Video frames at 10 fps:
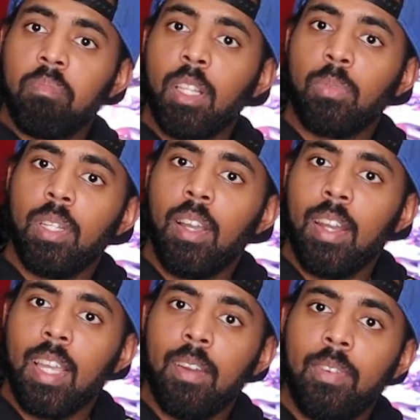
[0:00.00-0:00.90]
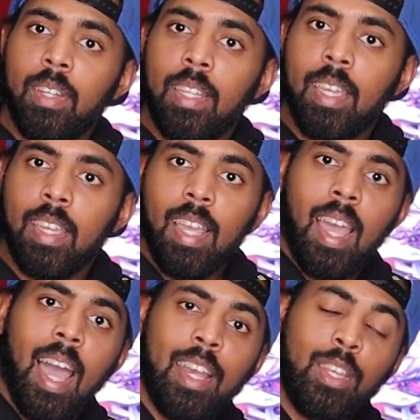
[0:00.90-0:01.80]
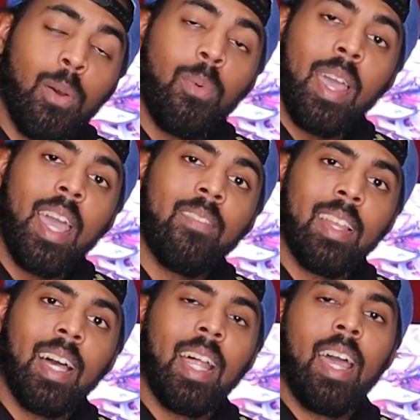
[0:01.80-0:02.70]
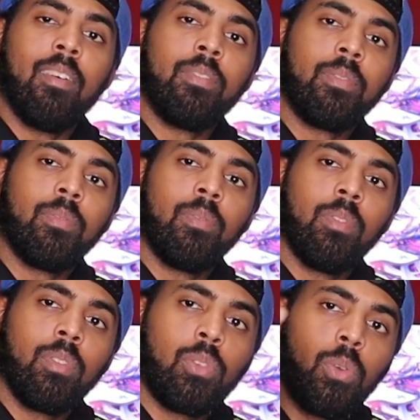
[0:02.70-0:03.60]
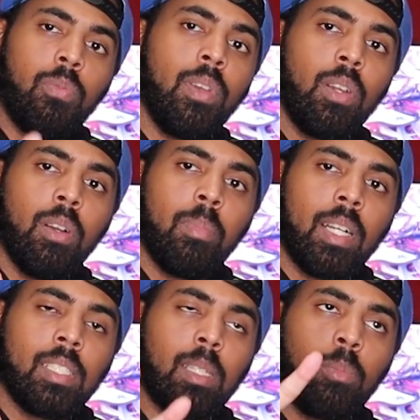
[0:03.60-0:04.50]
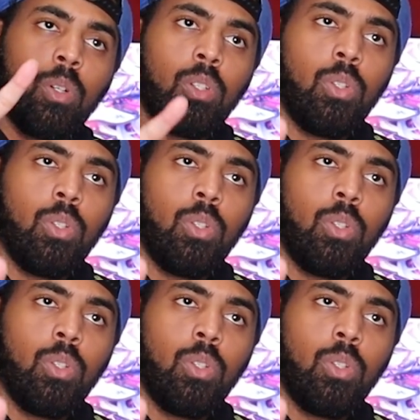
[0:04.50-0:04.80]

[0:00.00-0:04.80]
that's really all I got for you today. I don't have a lot. I have 2 figure unboxings I'm going